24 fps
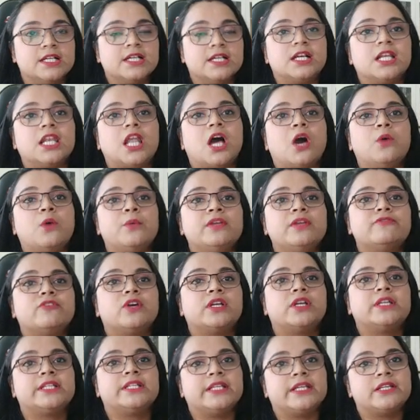allowing
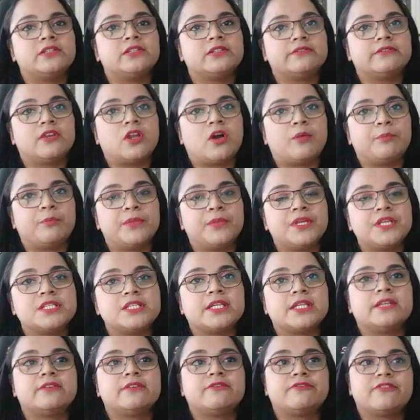for delayed development
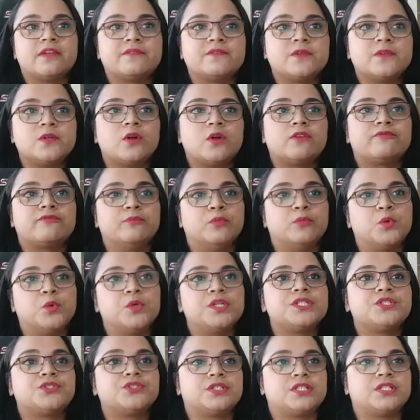in favor of more
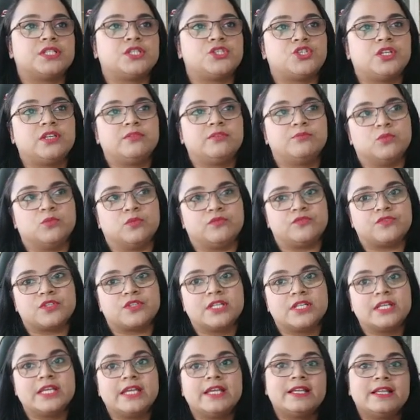strategic moves.
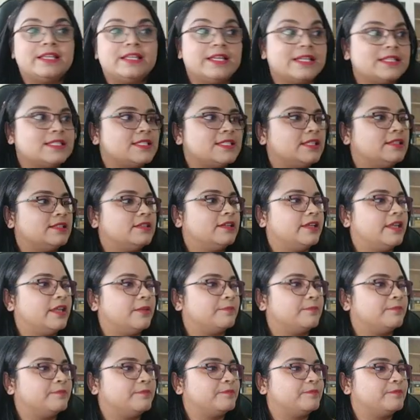Let's see the game.